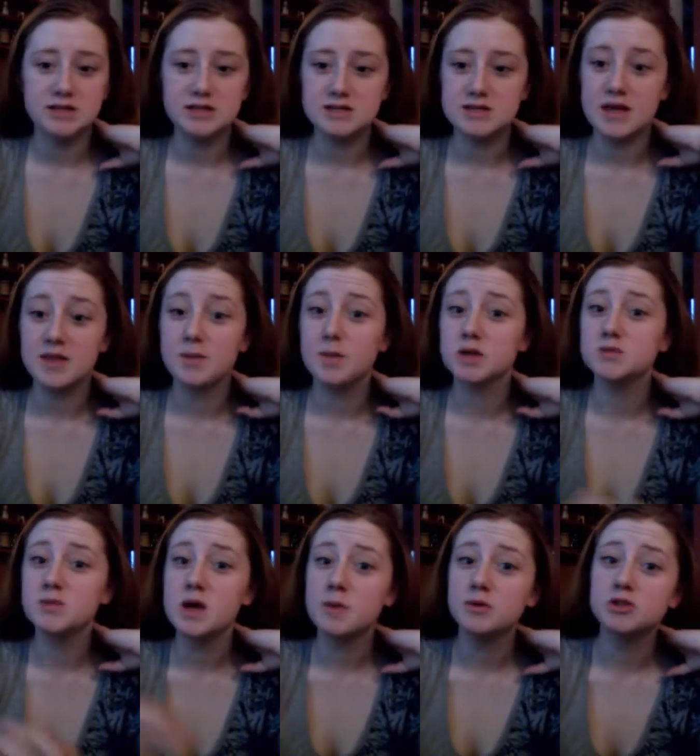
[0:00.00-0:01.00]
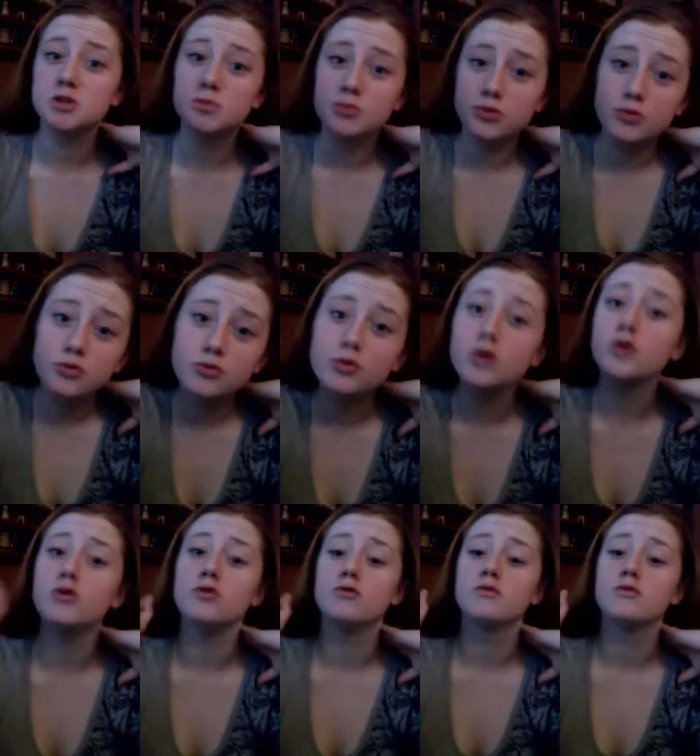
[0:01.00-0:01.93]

is that they must be able to prove